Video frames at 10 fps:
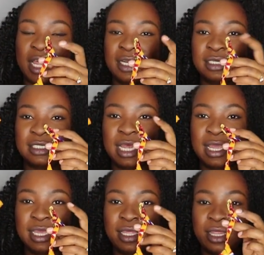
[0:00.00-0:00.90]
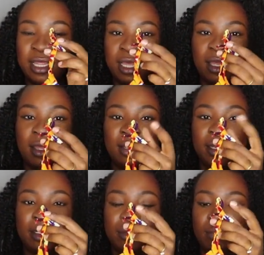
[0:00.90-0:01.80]
untying the
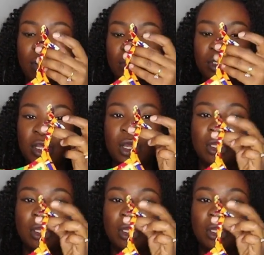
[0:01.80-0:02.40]
little bows.